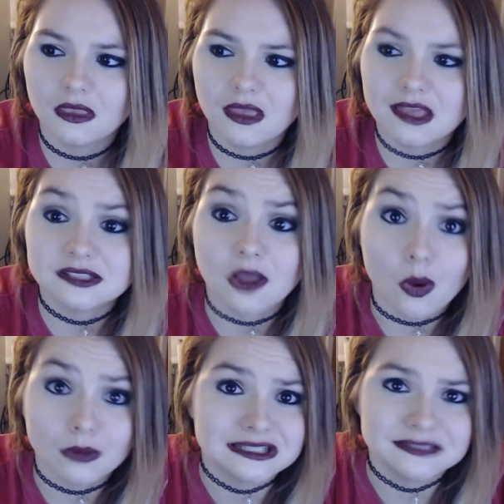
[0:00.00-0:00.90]
has
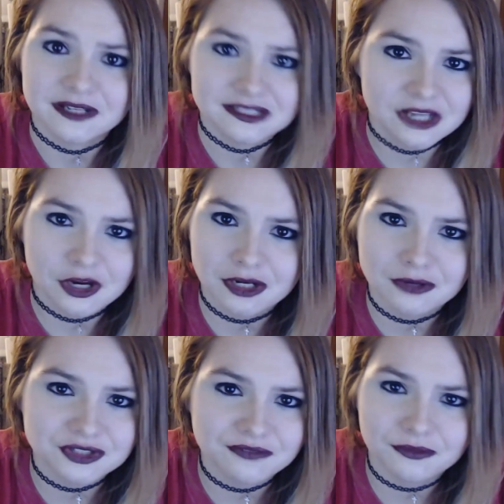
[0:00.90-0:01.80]
always been a scary
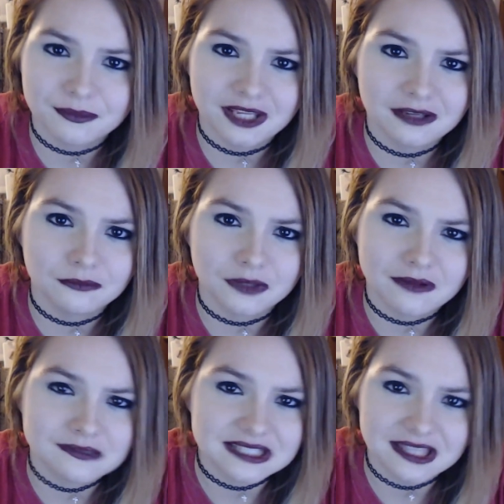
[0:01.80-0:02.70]
notion for me. When I
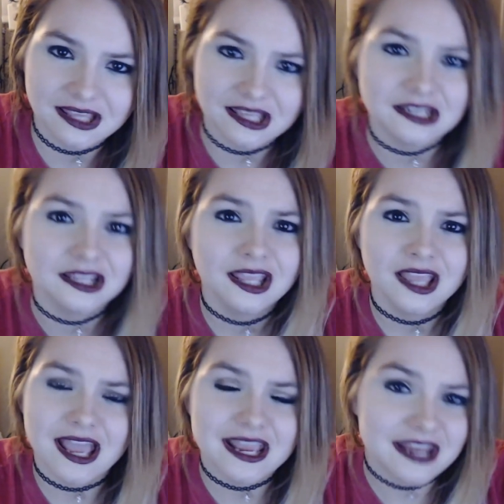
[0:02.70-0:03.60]
was a kid,
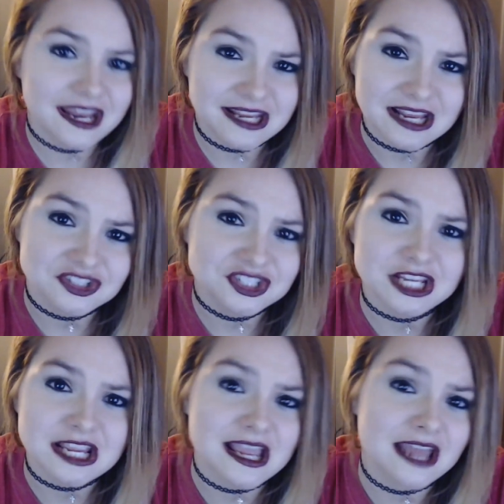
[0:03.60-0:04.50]
I had
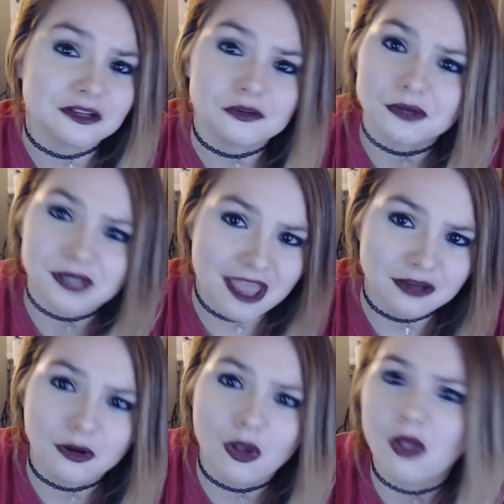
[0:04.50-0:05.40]
ADHD, I had to go on
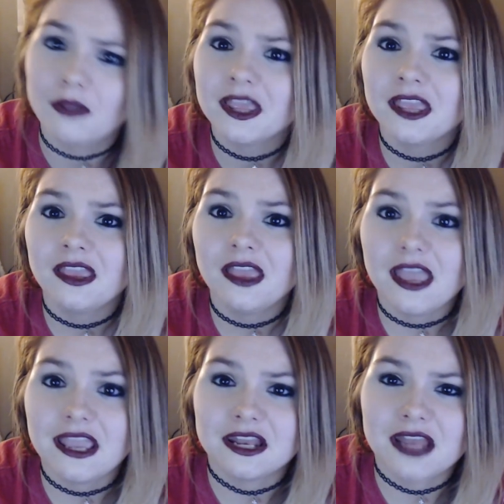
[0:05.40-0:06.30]
Adderall.
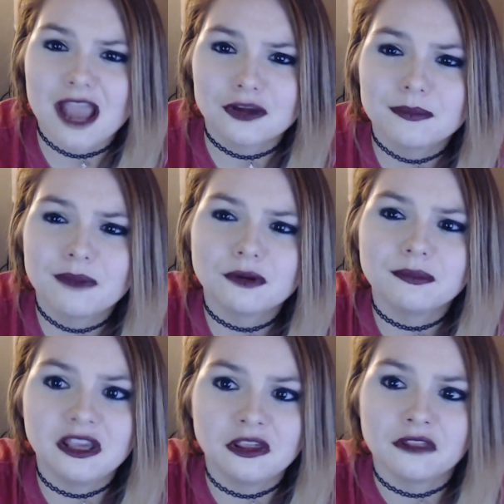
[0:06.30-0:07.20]
And I remember
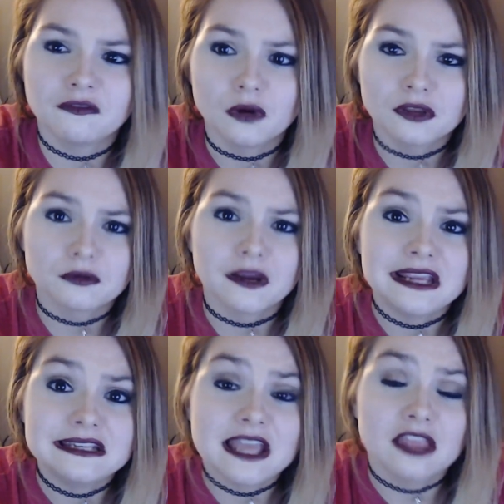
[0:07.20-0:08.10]
being in the fourth
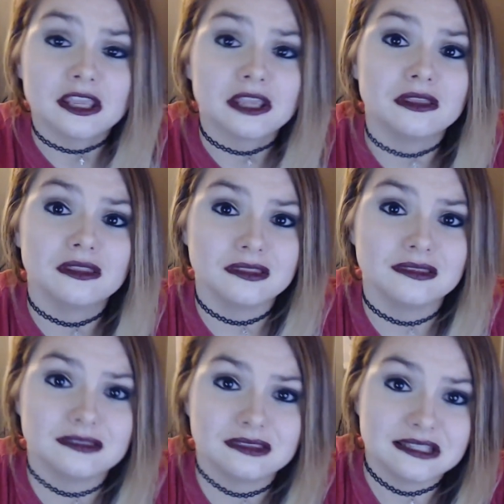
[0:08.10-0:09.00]
grade telling the